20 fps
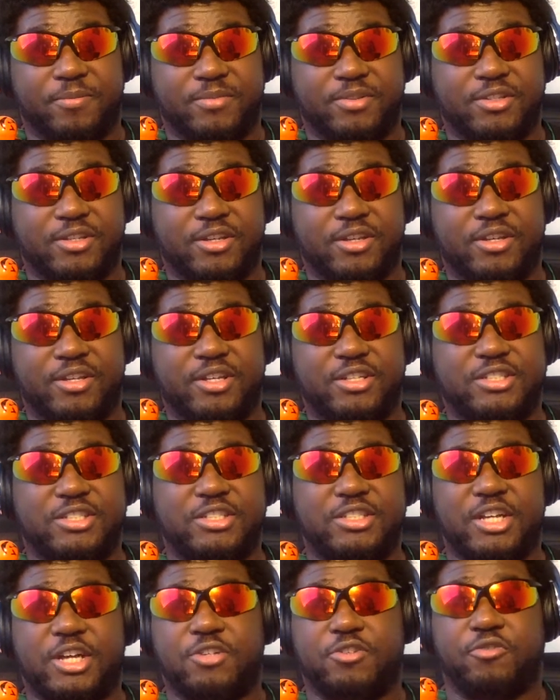So you know,
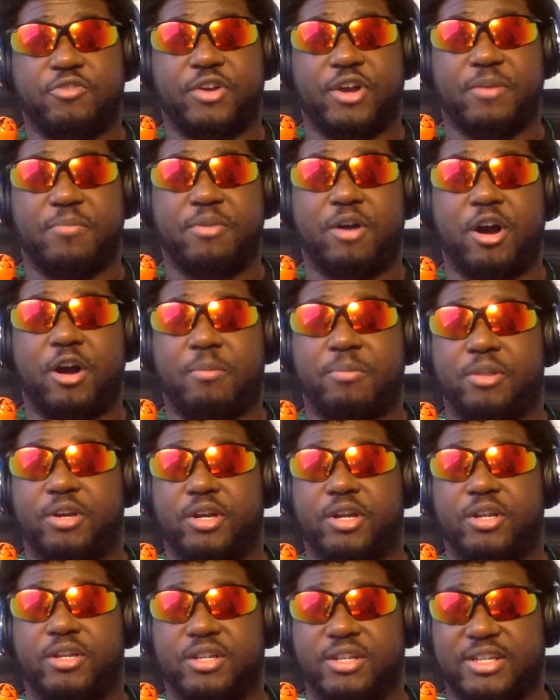she's also very popular
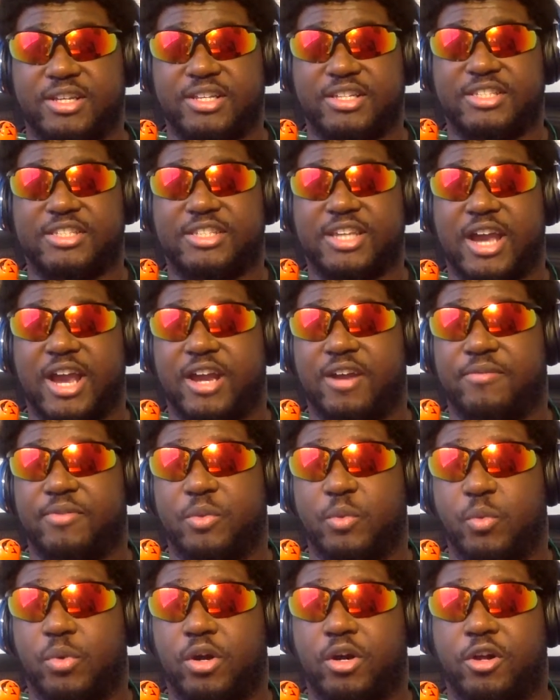in the east side of the
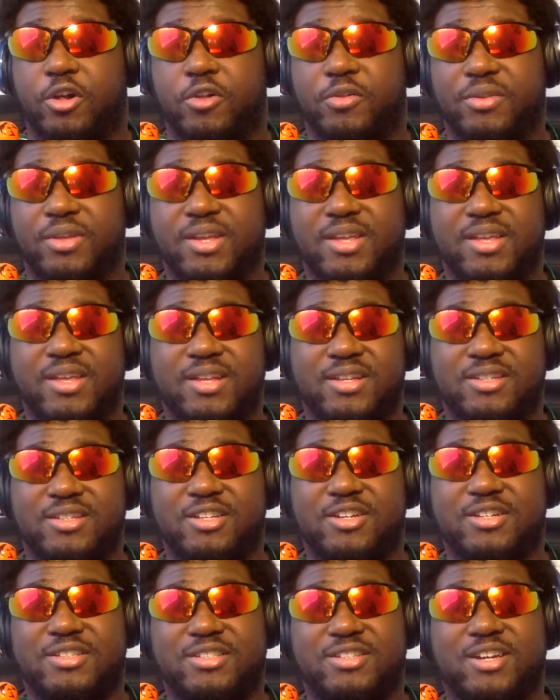world.
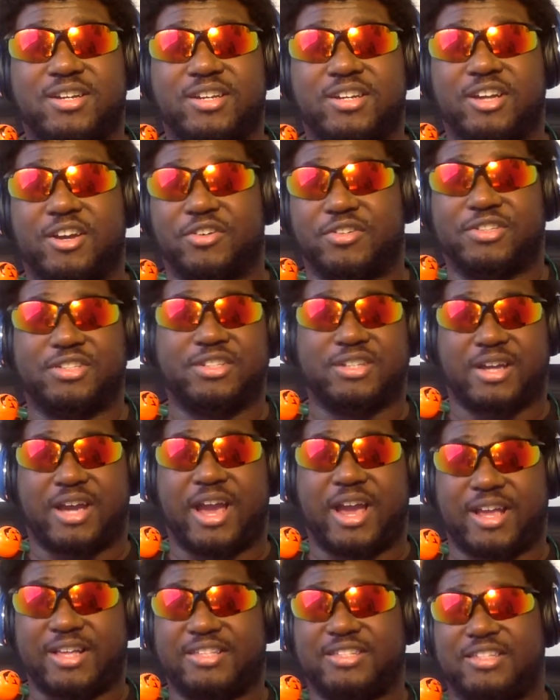So it's good to know.
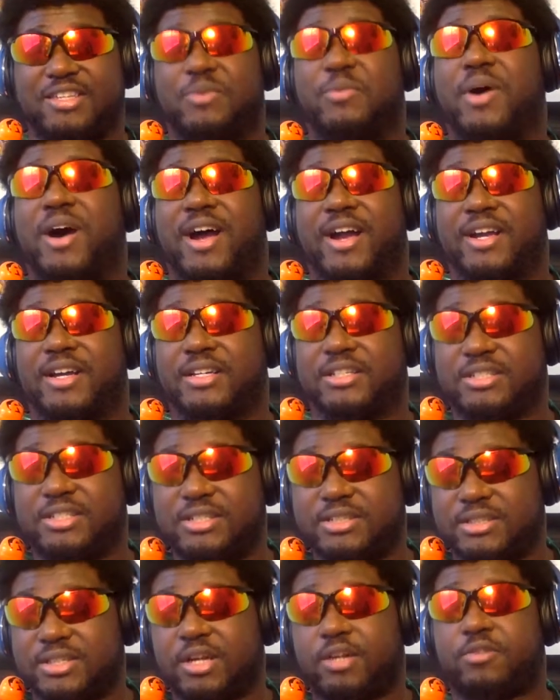I can see why.
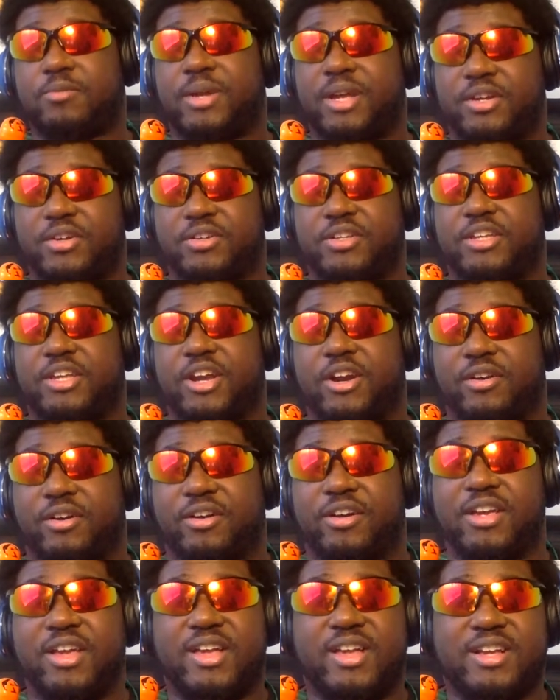She's also my interesting
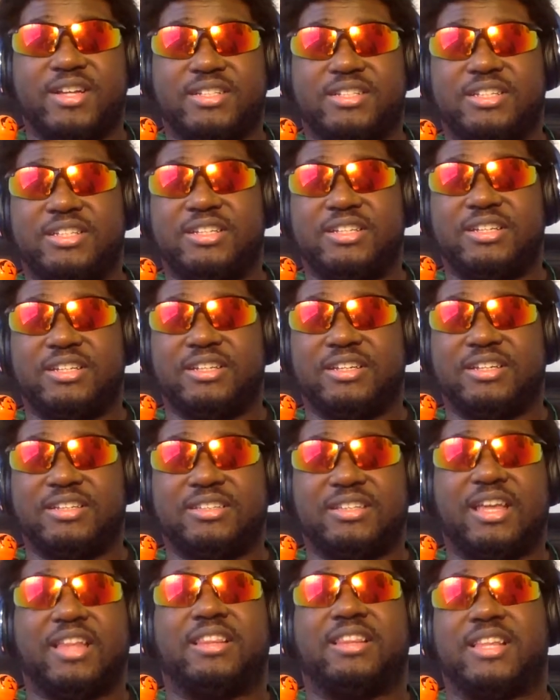character. She
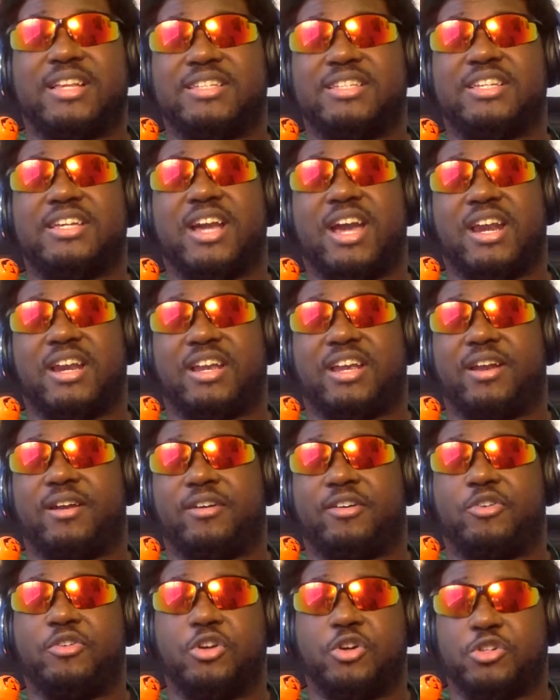is that lazy kind of
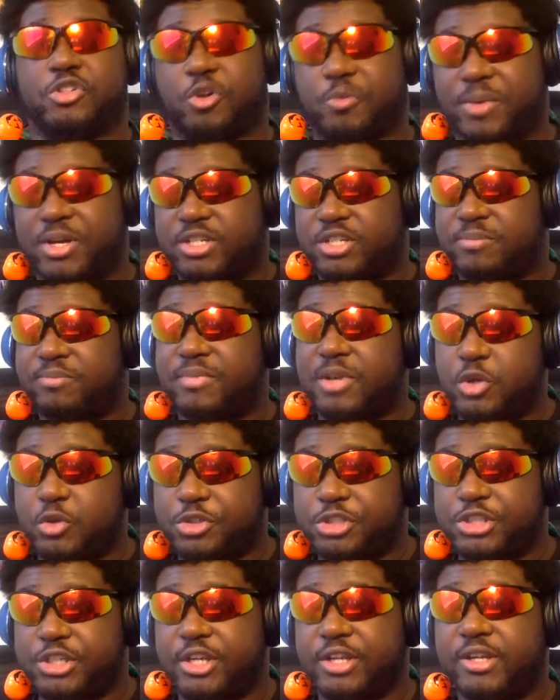character who don't show much
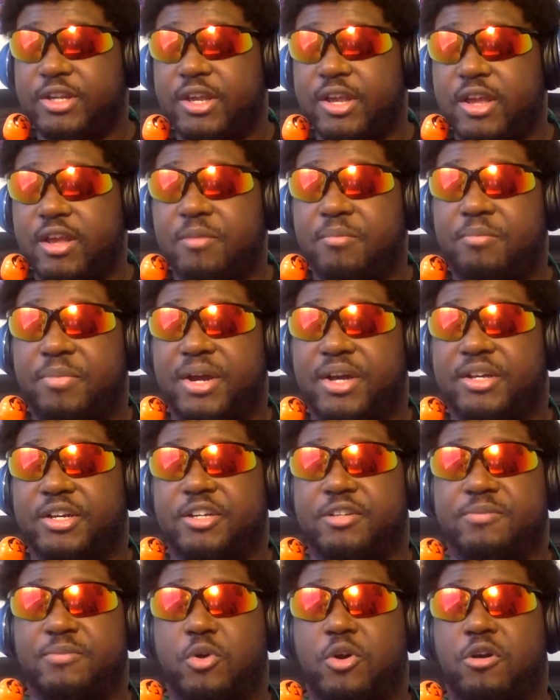emotion, but
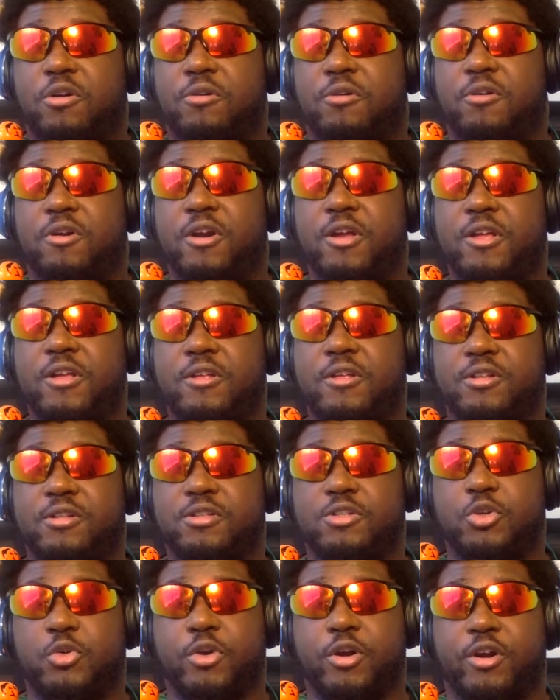there's more
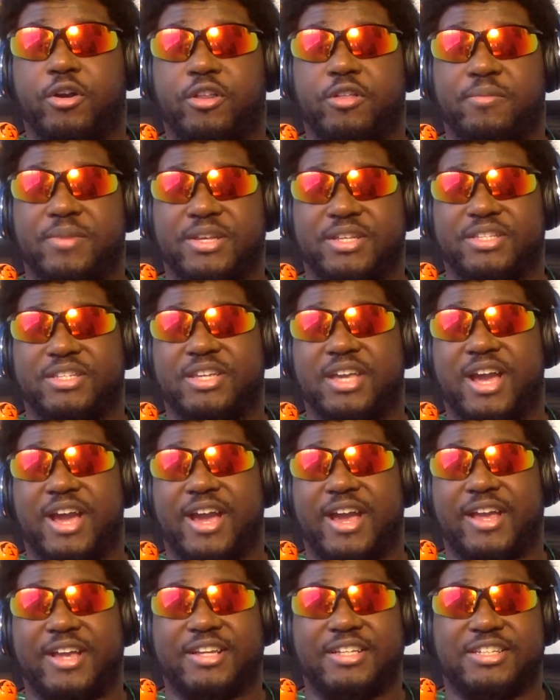to her than meets the
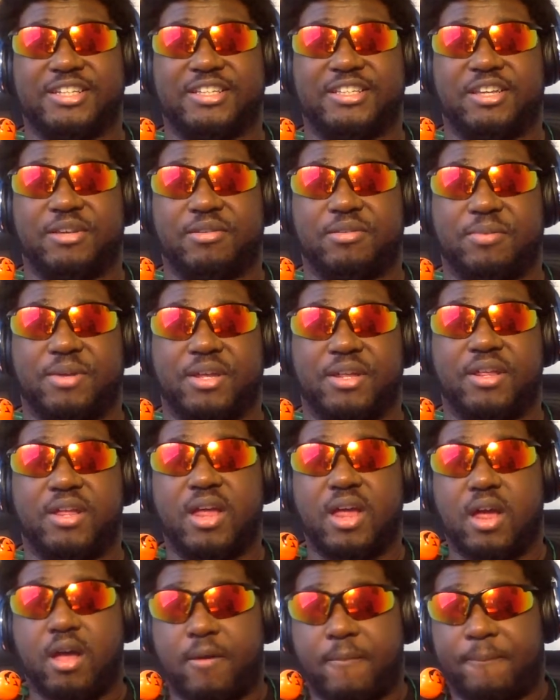eye. She seems to be
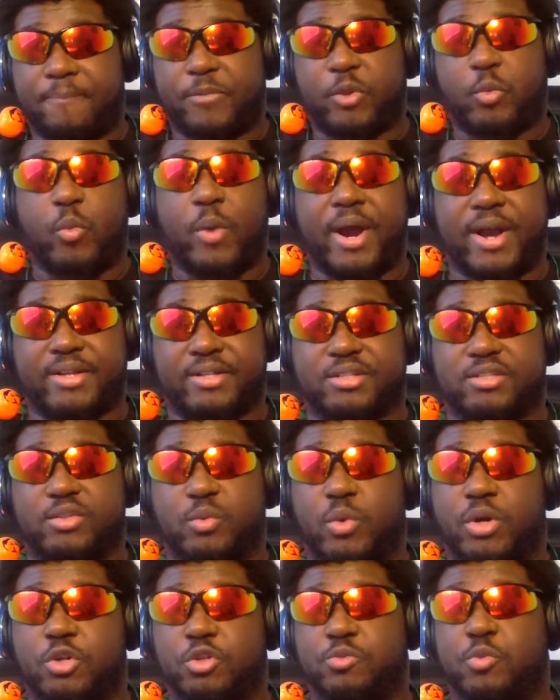the wisest, the
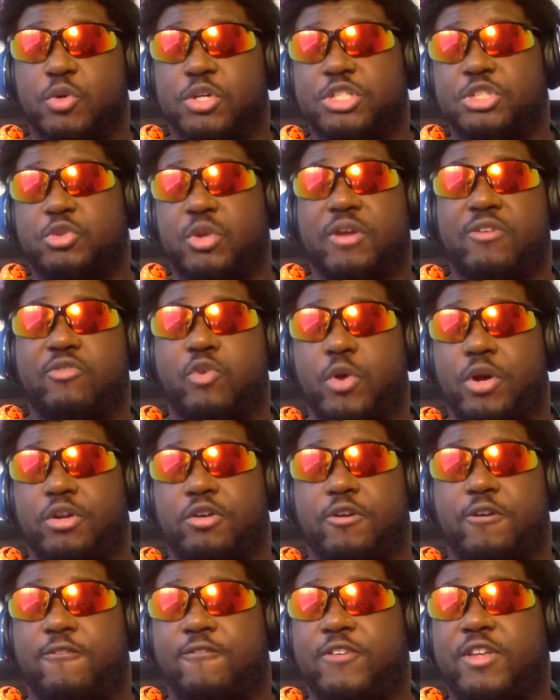one who's more straightforward to
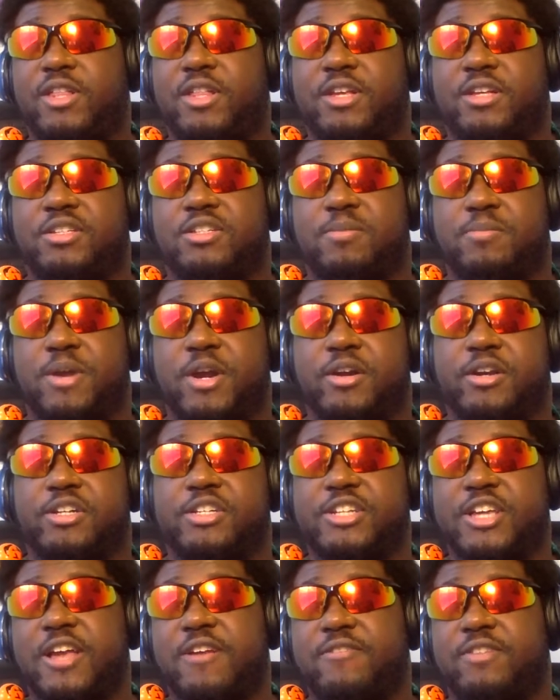her feelings, compared to
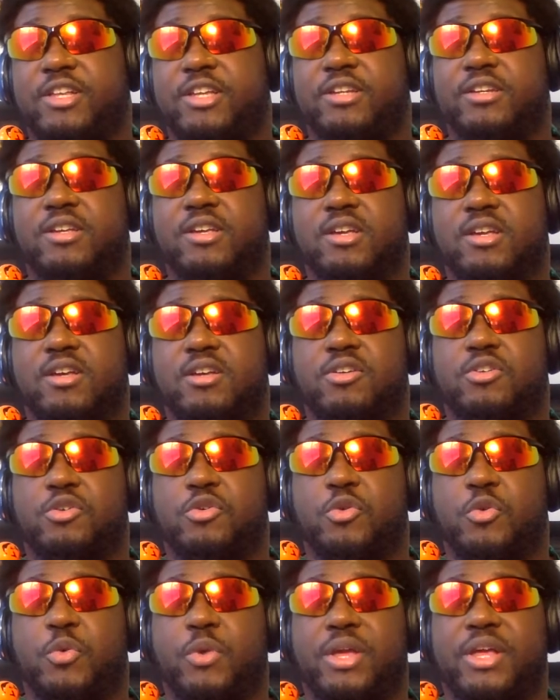Javelin,
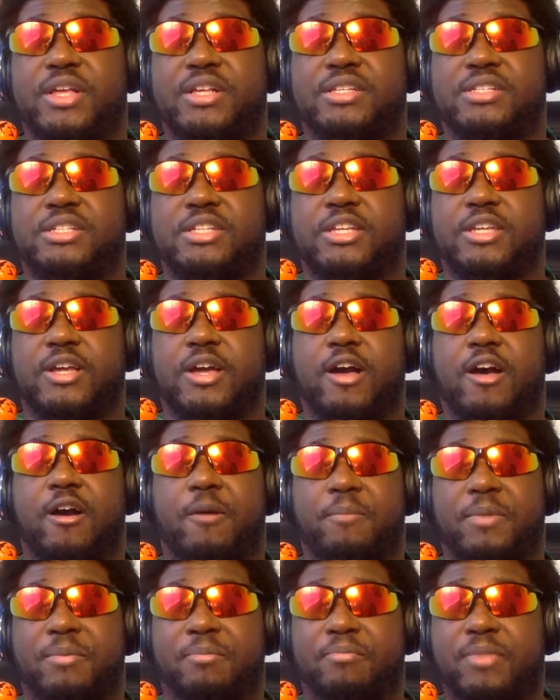who is the
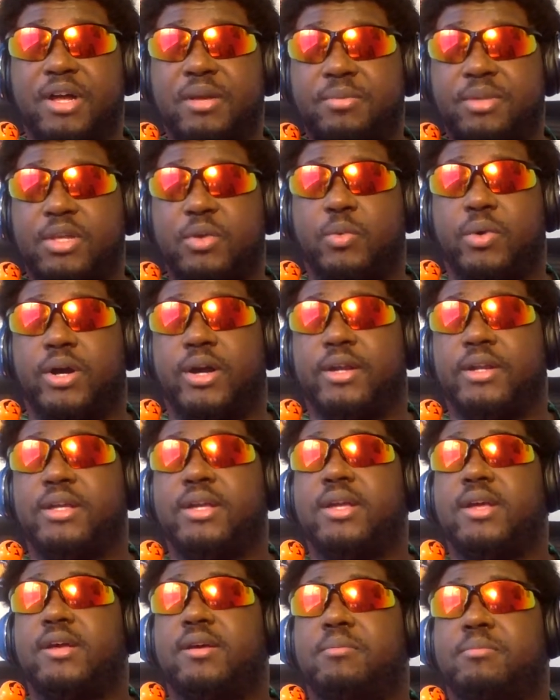up and bubbly one,
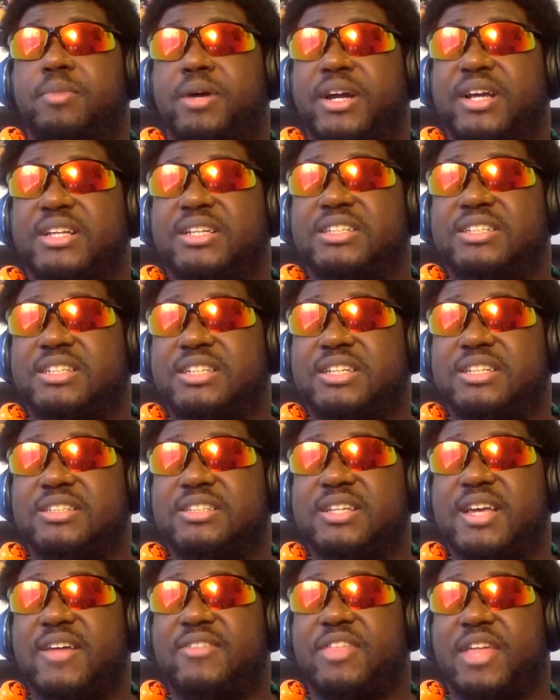but she's
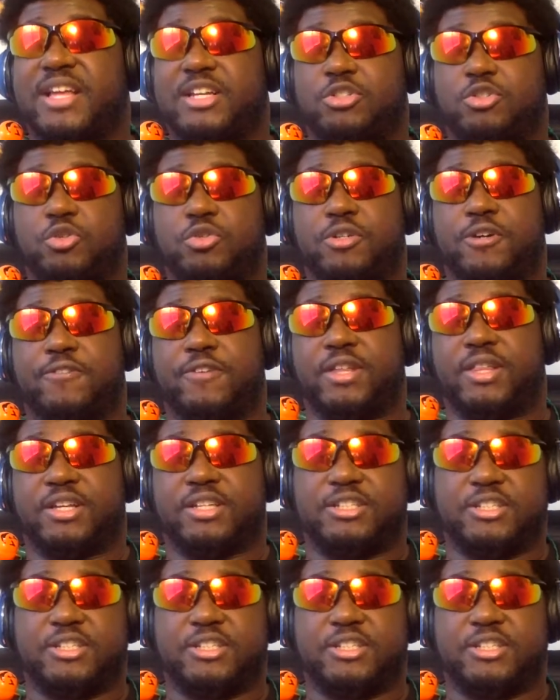not that true to her feelings.